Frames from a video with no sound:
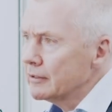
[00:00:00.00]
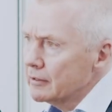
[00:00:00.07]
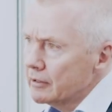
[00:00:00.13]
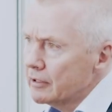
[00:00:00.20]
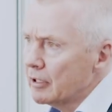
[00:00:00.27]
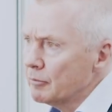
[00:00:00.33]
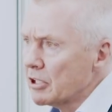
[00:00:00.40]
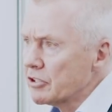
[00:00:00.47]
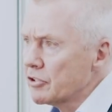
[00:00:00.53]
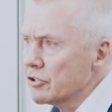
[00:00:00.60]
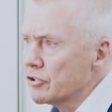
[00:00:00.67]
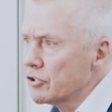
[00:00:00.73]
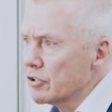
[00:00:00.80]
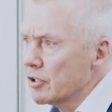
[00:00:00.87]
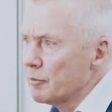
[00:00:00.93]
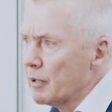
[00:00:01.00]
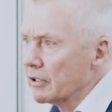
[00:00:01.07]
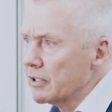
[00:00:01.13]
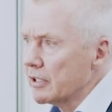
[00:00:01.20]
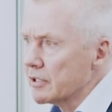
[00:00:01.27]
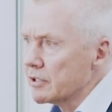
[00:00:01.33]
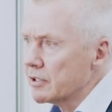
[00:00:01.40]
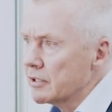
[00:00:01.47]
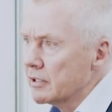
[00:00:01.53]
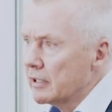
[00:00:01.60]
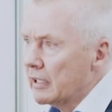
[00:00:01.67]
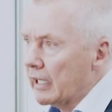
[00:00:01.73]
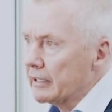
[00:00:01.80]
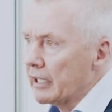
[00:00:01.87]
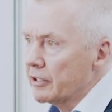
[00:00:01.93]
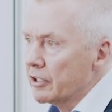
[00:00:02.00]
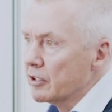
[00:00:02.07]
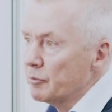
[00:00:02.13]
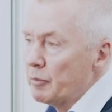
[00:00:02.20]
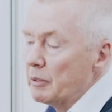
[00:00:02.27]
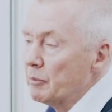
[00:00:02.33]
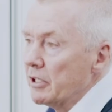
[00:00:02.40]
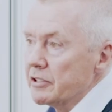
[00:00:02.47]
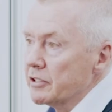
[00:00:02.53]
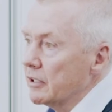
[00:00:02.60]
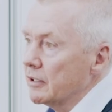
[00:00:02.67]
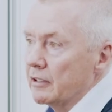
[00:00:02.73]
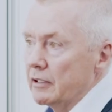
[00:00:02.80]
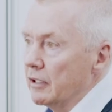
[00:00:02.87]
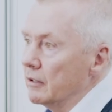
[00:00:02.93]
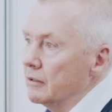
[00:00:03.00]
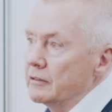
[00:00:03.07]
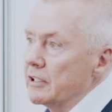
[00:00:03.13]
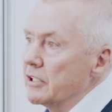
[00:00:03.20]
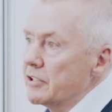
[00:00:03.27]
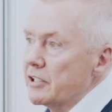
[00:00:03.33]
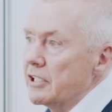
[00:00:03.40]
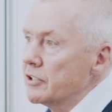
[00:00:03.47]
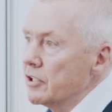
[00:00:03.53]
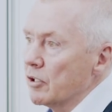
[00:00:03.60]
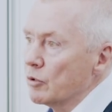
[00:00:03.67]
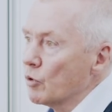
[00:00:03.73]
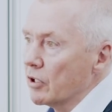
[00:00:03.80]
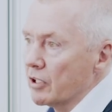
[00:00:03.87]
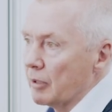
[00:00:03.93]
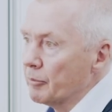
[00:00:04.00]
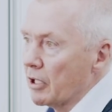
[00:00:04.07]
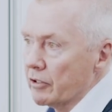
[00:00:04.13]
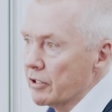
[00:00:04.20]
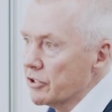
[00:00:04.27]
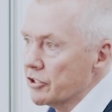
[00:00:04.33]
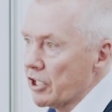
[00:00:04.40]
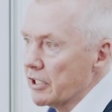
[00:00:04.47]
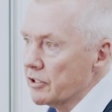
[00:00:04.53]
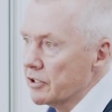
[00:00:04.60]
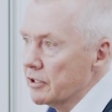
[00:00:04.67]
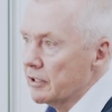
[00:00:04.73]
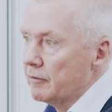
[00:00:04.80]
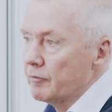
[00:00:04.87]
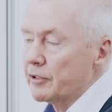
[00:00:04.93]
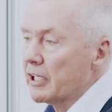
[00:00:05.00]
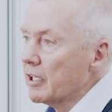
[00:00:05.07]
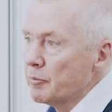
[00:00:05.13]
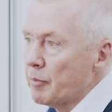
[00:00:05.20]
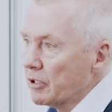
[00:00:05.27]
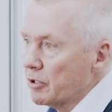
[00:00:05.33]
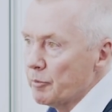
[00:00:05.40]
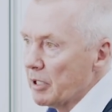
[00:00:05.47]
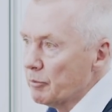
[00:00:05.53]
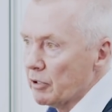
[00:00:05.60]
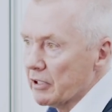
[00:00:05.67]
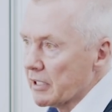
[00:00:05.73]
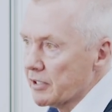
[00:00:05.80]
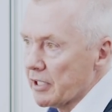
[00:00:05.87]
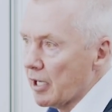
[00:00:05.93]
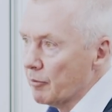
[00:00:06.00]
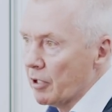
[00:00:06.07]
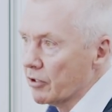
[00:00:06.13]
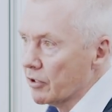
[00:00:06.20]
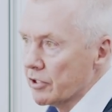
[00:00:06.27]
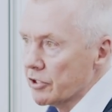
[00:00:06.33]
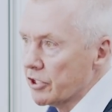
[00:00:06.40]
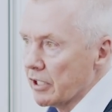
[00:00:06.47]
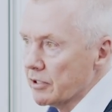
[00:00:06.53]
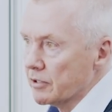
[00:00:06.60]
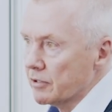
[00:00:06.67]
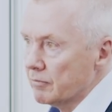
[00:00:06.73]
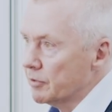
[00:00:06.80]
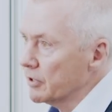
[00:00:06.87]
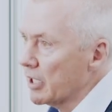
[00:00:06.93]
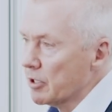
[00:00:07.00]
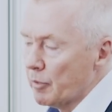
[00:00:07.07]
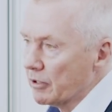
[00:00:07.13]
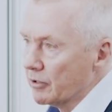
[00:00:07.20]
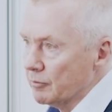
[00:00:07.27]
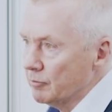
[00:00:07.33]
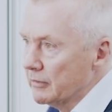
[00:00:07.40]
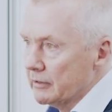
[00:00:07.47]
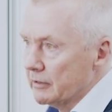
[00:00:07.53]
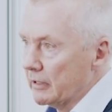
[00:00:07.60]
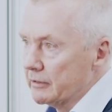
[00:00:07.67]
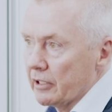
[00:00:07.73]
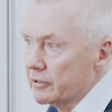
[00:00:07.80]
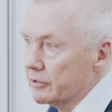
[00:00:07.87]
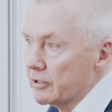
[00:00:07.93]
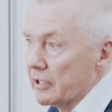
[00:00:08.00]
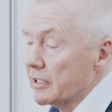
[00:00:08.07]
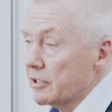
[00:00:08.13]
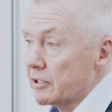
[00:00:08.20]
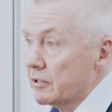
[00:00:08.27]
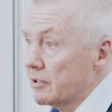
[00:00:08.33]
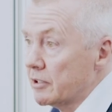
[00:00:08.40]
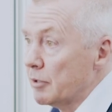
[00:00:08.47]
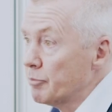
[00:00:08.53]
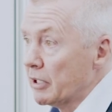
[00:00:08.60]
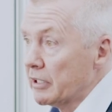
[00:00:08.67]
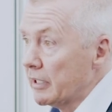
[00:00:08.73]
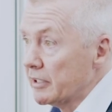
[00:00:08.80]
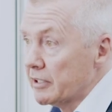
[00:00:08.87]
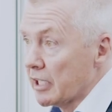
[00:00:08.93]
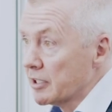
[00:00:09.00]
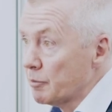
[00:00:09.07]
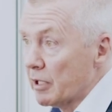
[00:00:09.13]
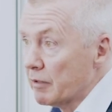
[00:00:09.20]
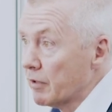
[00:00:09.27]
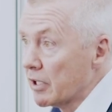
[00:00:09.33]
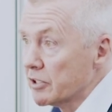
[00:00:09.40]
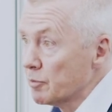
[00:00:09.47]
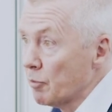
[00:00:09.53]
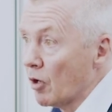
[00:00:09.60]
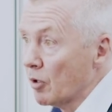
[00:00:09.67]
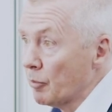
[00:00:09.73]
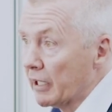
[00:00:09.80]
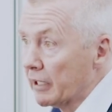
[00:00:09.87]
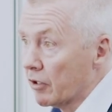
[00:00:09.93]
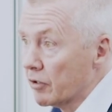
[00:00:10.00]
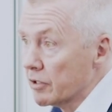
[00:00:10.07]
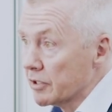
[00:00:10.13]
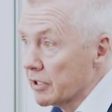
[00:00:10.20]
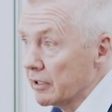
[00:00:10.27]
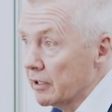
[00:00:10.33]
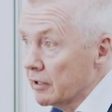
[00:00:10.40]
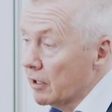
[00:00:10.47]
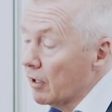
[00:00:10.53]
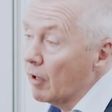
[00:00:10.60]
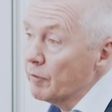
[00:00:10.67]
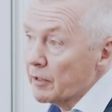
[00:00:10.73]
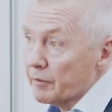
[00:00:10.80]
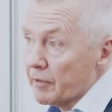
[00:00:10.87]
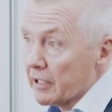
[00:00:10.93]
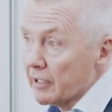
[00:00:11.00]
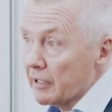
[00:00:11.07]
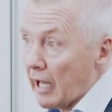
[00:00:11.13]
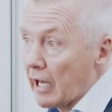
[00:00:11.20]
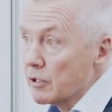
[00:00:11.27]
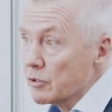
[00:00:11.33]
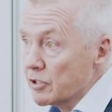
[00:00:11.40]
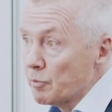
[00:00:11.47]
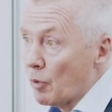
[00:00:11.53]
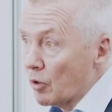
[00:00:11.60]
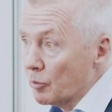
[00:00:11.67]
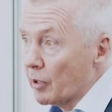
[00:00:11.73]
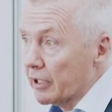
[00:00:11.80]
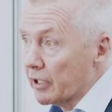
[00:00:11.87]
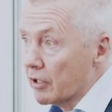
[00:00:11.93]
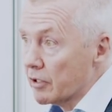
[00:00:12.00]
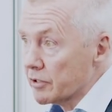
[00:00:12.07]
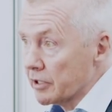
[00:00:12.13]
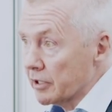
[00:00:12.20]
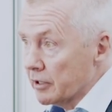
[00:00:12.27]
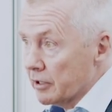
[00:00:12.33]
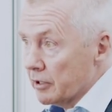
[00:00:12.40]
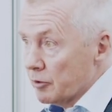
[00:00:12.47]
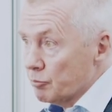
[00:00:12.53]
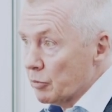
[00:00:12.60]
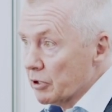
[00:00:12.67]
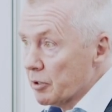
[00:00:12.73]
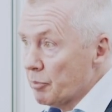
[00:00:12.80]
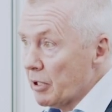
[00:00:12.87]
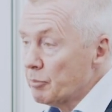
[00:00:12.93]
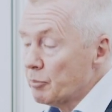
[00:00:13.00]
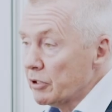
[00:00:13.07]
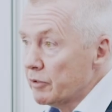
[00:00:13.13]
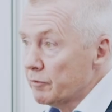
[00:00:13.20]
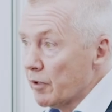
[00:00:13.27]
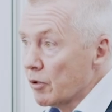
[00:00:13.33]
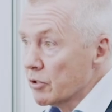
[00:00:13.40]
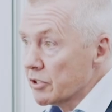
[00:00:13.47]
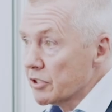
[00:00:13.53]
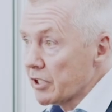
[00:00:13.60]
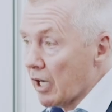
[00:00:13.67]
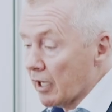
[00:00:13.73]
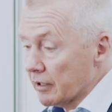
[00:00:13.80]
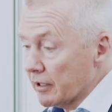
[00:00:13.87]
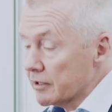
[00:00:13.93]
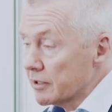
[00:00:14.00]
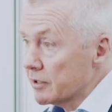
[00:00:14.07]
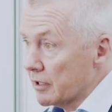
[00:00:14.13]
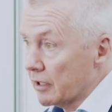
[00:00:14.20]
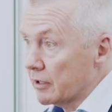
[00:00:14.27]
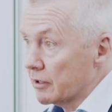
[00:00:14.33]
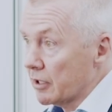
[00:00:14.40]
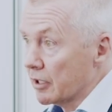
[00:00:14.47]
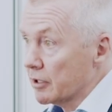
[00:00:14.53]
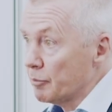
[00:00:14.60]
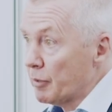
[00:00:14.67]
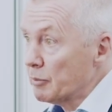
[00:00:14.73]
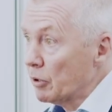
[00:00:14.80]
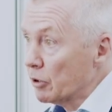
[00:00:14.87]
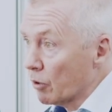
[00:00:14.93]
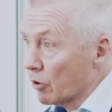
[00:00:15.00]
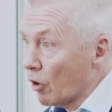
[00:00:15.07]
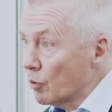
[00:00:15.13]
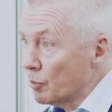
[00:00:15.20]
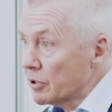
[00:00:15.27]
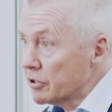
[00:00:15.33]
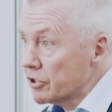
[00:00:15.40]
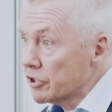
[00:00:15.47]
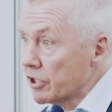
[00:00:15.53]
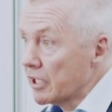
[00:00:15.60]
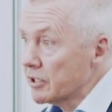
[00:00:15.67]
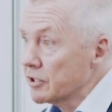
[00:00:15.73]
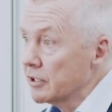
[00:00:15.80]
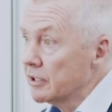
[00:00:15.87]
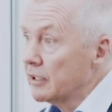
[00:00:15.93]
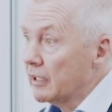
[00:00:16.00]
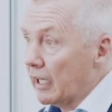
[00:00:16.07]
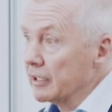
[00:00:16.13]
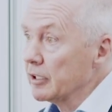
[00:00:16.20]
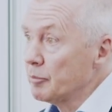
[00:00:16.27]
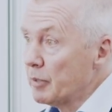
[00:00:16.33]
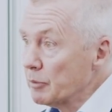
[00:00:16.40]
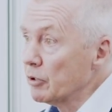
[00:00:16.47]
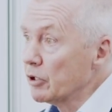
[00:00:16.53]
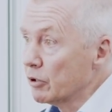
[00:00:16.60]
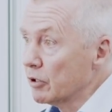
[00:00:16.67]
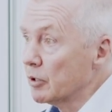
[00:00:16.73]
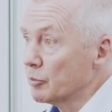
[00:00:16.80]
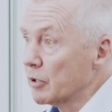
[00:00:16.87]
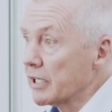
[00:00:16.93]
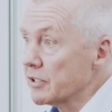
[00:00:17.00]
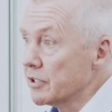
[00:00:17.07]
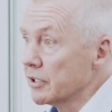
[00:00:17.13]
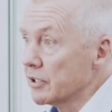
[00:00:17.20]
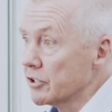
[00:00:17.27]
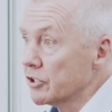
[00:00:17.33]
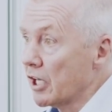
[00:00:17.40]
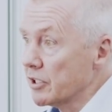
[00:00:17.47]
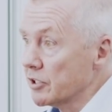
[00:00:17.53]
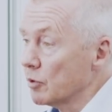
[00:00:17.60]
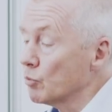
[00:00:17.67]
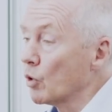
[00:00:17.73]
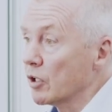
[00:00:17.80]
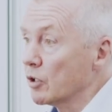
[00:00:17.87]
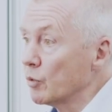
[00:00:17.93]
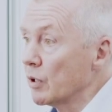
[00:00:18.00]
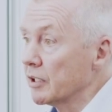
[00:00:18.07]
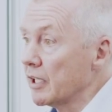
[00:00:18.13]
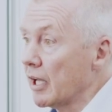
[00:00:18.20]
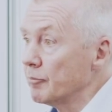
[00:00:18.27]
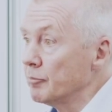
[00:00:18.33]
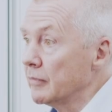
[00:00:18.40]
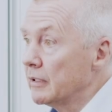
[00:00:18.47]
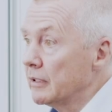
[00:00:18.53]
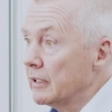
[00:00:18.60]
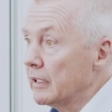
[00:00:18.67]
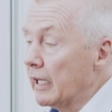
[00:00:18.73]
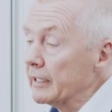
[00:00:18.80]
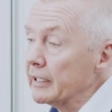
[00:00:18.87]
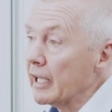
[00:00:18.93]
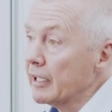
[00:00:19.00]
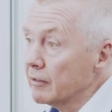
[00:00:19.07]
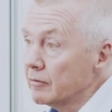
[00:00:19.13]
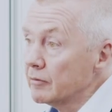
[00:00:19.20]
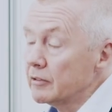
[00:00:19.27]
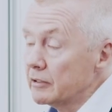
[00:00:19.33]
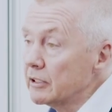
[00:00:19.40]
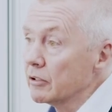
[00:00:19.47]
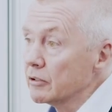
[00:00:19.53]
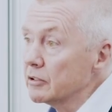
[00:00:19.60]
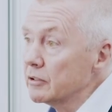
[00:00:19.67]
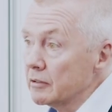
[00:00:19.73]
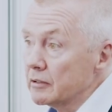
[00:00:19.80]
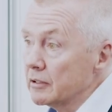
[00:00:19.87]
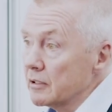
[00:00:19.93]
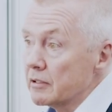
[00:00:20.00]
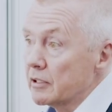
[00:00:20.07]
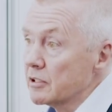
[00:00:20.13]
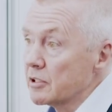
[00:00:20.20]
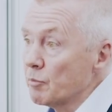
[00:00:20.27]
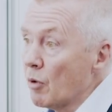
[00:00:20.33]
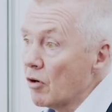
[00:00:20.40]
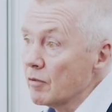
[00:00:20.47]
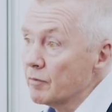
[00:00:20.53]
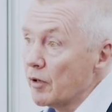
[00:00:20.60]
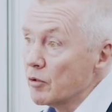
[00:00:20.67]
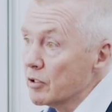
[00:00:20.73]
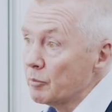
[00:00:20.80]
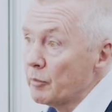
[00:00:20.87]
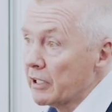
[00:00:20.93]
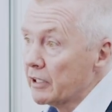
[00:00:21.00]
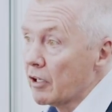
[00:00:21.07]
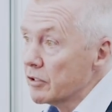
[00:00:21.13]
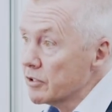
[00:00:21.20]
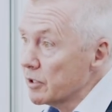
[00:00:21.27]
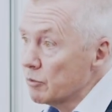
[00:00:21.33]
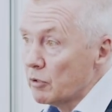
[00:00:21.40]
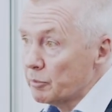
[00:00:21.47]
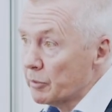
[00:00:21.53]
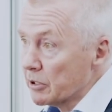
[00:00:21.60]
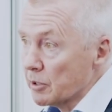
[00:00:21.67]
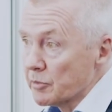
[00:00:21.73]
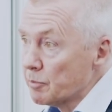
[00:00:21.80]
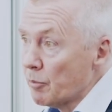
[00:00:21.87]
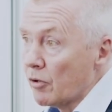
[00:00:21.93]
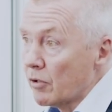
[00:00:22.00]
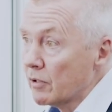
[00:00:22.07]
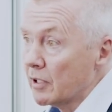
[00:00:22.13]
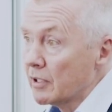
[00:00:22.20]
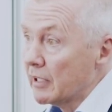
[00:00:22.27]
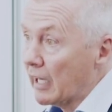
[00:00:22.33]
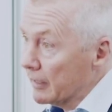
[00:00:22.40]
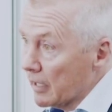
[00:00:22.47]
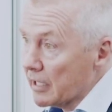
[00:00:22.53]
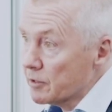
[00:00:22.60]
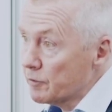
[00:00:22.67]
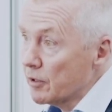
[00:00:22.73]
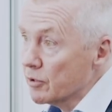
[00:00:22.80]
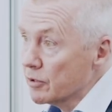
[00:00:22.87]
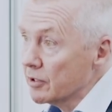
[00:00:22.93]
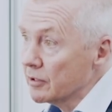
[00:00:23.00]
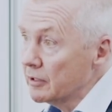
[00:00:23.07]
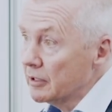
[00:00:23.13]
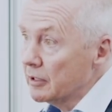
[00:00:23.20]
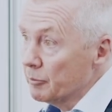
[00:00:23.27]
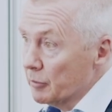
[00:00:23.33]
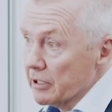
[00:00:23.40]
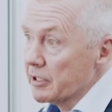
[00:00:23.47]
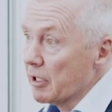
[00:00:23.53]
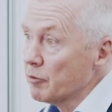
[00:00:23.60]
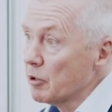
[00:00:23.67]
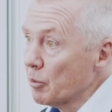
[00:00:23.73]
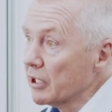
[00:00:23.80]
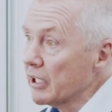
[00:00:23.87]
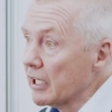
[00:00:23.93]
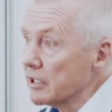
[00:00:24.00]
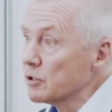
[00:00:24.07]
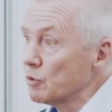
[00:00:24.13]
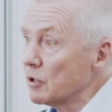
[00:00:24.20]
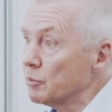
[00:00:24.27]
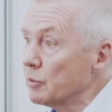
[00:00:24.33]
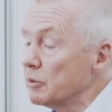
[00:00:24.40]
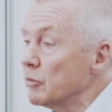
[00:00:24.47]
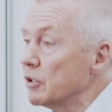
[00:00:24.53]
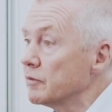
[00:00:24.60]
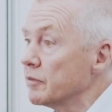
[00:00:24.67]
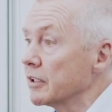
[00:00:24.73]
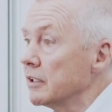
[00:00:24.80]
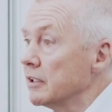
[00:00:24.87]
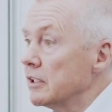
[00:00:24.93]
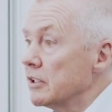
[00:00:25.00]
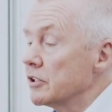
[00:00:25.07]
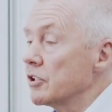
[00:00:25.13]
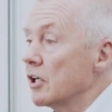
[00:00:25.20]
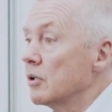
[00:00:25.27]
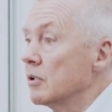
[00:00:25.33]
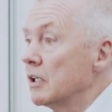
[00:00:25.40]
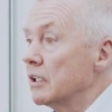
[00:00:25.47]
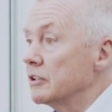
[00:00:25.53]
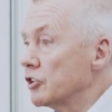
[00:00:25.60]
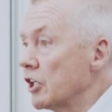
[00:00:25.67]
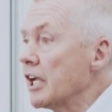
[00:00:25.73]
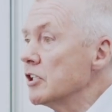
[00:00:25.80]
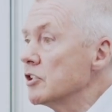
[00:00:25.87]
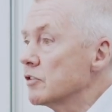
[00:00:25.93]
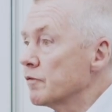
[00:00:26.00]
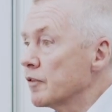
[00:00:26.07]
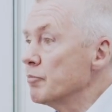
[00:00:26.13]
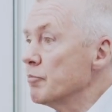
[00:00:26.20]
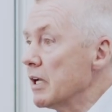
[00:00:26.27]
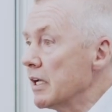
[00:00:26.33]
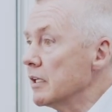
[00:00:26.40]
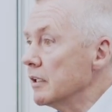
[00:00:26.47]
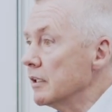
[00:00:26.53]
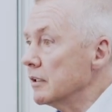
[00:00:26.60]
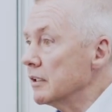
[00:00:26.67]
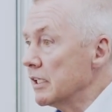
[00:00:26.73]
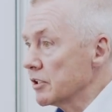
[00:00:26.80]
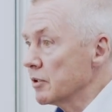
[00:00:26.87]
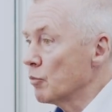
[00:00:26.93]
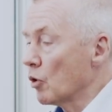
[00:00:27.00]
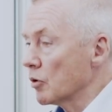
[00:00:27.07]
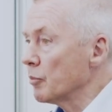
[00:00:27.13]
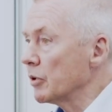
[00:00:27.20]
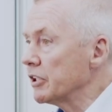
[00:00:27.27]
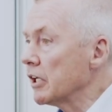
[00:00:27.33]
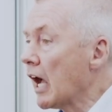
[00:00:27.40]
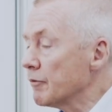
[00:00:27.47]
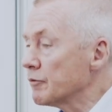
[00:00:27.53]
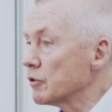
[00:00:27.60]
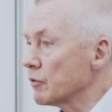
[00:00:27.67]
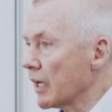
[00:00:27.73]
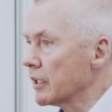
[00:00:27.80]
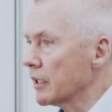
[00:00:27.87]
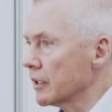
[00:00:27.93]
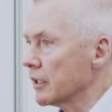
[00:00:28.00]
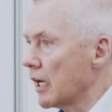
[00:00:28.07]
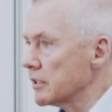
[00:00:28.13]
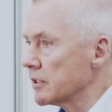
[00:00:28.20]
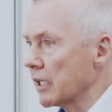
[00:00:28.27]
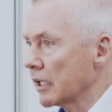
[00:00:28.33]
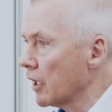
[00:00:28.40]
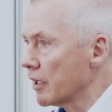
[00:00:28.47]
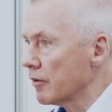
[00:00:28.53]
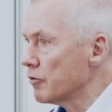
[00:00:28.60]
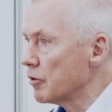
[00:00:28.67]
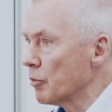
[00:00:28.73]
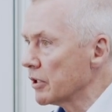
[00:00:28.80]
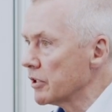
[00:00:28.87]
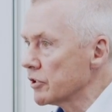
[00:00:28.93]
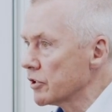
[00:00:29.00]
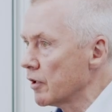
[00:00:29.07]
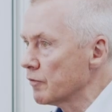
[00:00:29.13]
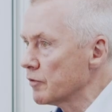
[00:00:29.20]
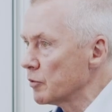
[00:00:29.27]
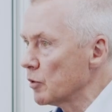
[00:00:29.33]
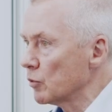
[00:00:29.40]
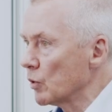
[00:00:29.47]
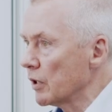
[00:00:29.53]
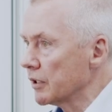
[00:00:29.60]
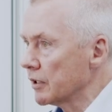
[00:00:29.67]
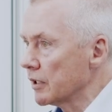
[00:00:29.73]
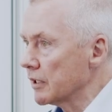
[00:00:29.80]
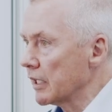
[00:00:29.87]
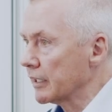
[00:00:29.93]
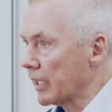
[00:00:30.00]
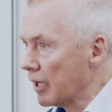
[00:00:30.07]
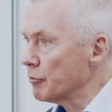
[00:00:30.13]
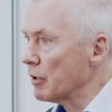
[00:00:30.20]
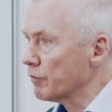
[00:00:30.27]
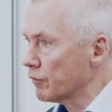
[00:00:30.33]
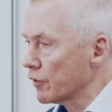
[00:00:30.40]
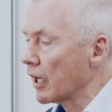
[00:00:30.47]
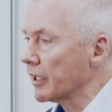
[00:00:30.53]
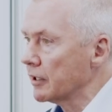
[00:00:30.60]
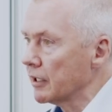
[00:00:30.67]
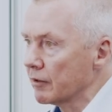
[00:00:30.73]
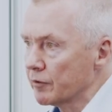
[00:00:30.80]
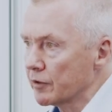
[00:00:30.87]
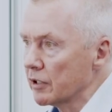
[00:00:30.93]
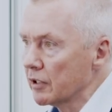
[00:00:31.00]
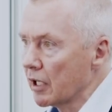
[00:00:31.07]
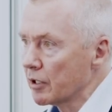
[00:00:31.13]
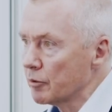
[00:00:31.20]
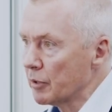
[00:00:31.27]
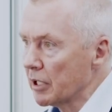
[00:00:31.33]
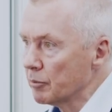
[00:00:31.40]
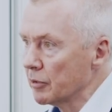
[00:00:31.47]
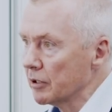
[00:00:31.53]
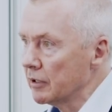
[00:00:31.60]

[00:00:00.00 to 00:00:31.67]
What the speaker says: I'm not so sure about this. And then you got the people that say, this isn't going to work, I'm not going to change. Forget about the people that say I'm not going to change. Forget about them. They typically tend to be a very small minority, often a very loud small minority. But the people you focus on are the people who are open to change, and the people who are embracing the change, and work with them. And then, the small vocal minority will become smaller and less vocal because everybody else will be moving. So change for me is important, but you have to recognize that not everybody's comfortable with it. It can be frightening for a lot of people.